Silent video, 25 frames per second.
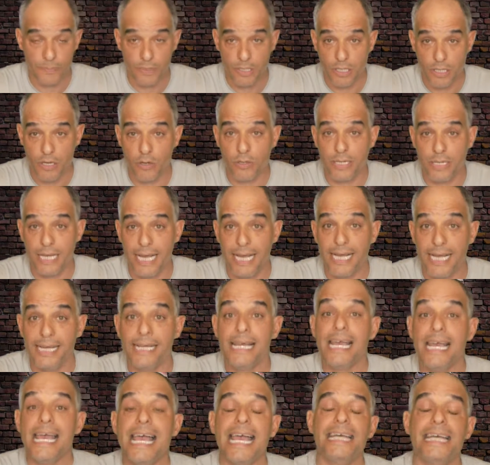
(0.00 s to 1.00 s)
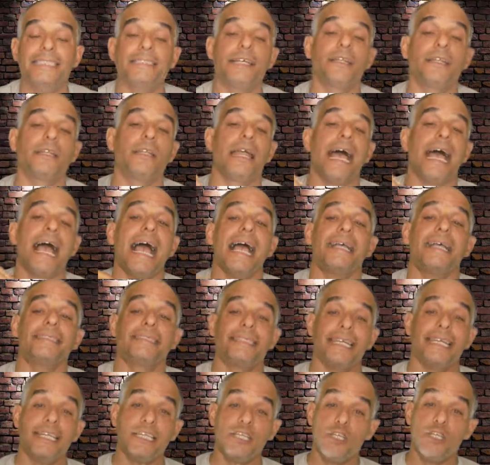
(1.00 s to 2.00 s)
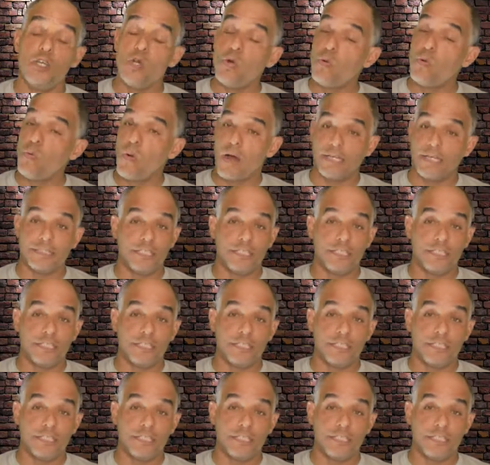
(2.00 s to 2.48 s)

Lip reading: Okay? And the last thing you want